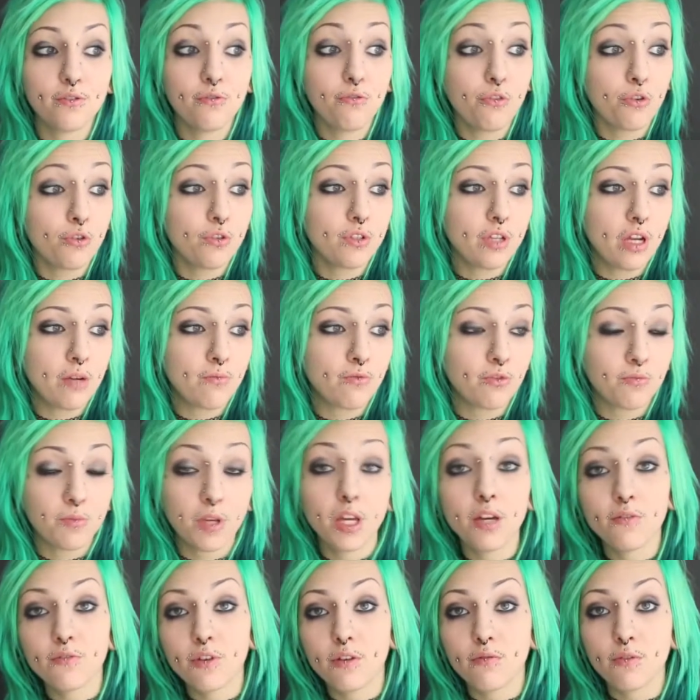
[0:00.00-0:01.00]
the first time for
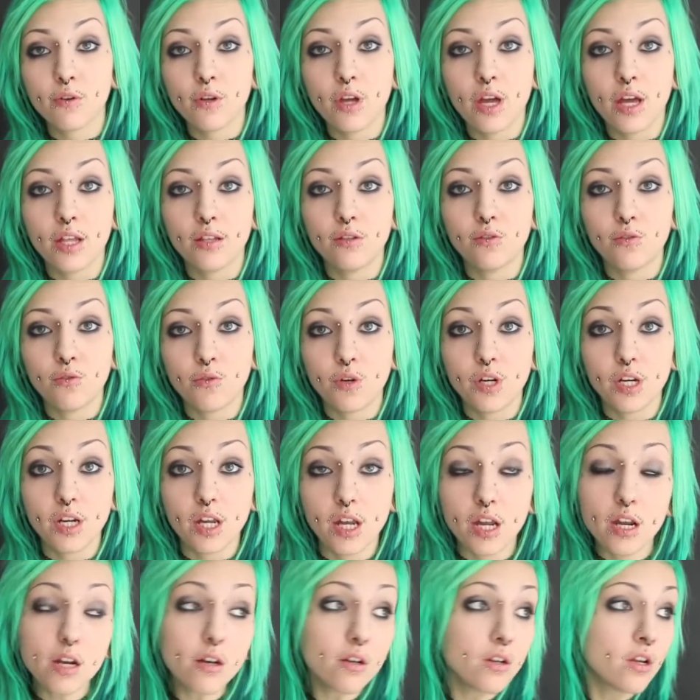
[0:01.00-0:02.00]
me I've ever had green
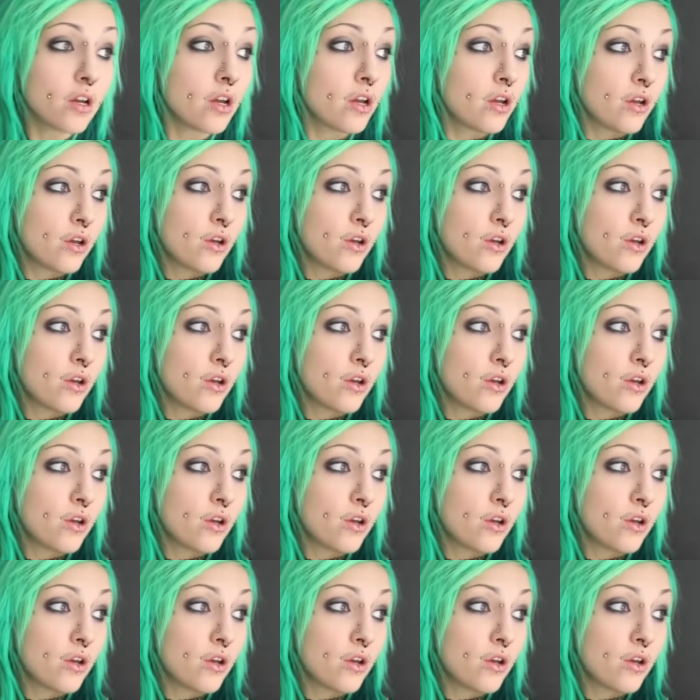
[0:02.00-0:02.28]
hair,